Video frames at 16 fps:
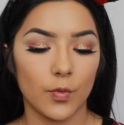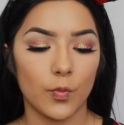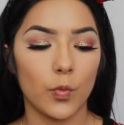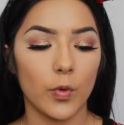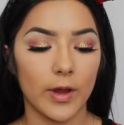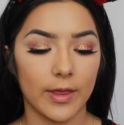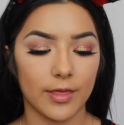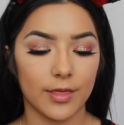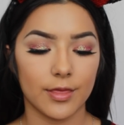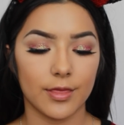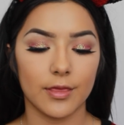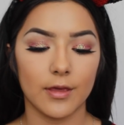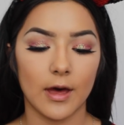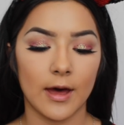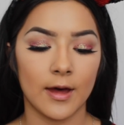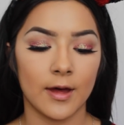
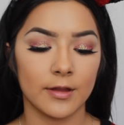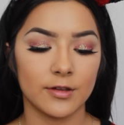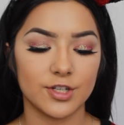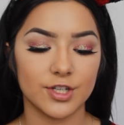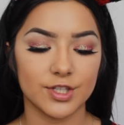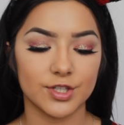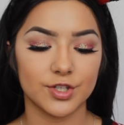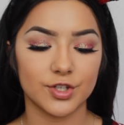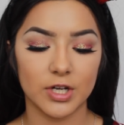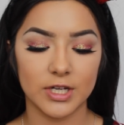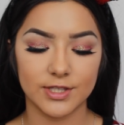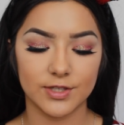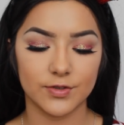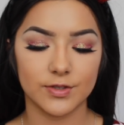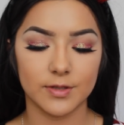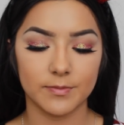With just
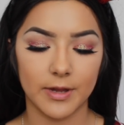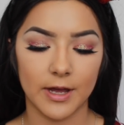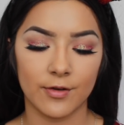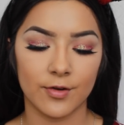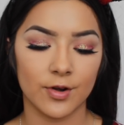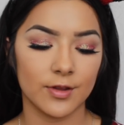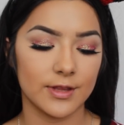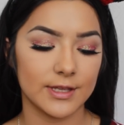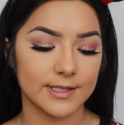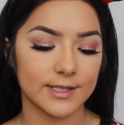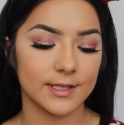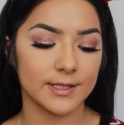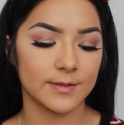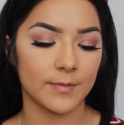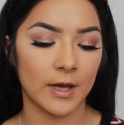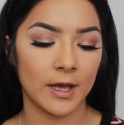translucent powder. This
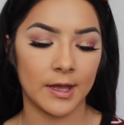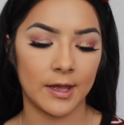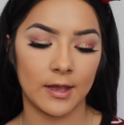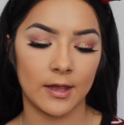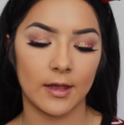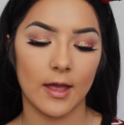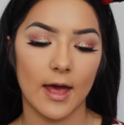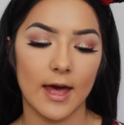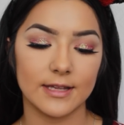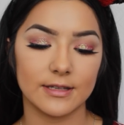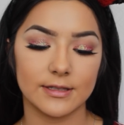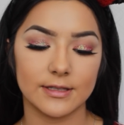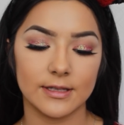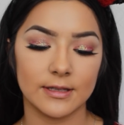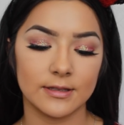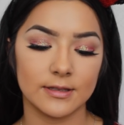is my
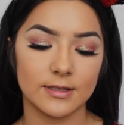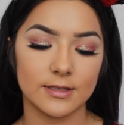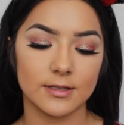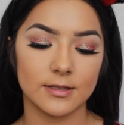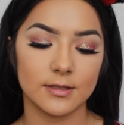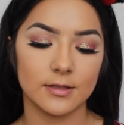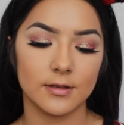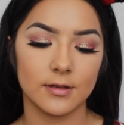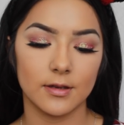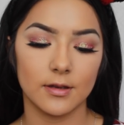Essence